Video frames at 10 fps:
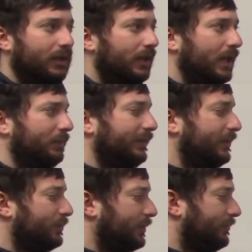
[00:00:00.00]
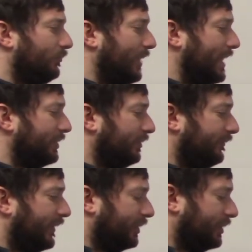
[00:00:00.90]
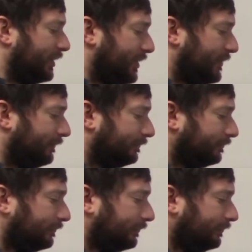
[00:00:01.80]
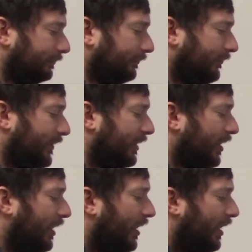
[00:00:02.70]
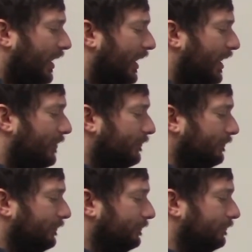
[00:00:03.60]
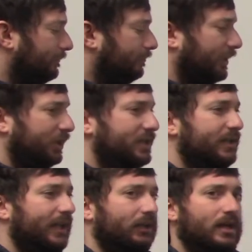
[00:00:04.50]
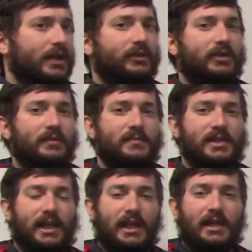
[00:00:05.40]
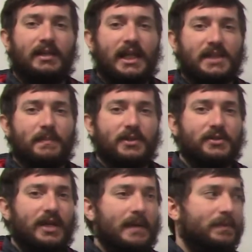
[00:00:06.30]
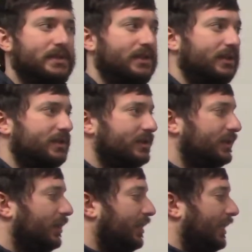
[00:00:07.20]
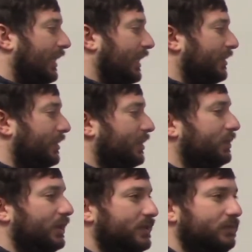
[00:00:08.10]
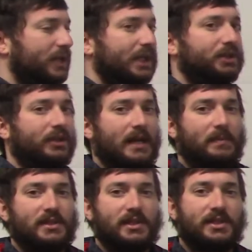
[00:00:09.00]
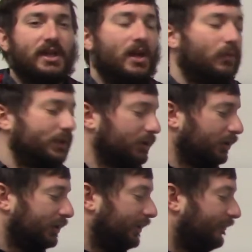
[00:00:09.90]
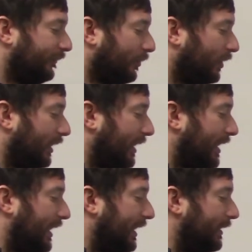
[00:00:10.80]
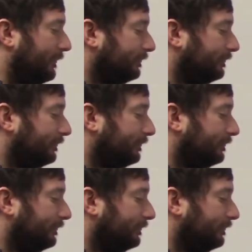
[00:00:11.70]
I believe that was with rational functions. But just like logarithms and exponents are opposites, and addition and subtraction are opposites, when you're looking for a